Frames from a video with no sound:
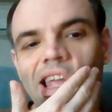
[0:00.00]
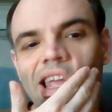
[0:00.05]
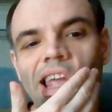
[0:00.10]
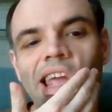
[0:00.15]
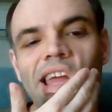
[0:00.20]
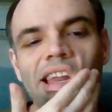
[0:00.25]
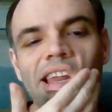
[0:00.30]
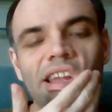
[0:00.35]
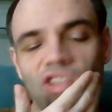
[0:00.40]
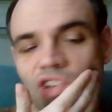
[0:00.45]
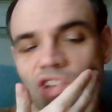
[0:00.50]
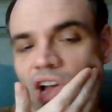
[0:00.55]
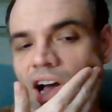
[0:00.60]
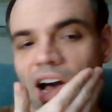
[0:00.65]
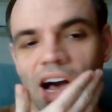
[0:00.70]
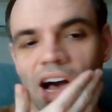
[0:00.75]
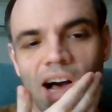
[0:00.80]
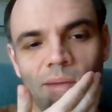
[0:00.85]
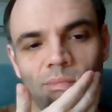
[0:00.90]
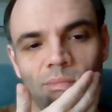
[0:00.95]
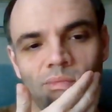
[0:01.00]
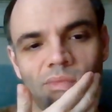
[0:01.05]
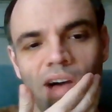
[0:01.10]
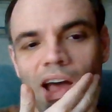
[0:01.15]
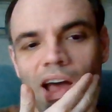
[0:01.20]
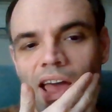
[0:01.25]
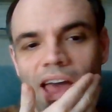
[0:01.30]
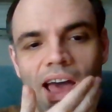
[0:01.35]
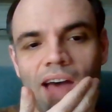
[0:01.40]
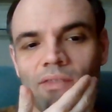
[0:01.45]
any job
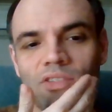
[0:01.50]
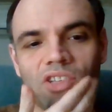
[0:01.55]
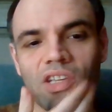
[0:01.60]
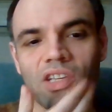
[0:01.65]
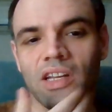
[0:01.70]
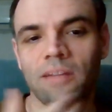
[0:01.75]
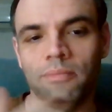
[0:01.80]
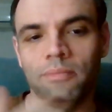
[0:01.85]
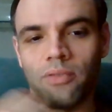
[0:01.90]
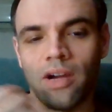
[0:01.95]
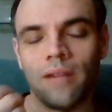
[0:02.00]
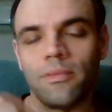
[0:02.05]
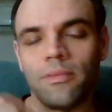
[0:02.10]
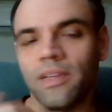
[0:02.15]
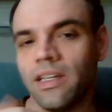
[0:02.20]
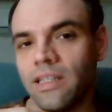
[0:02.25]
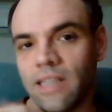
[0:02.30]
I have is going to probably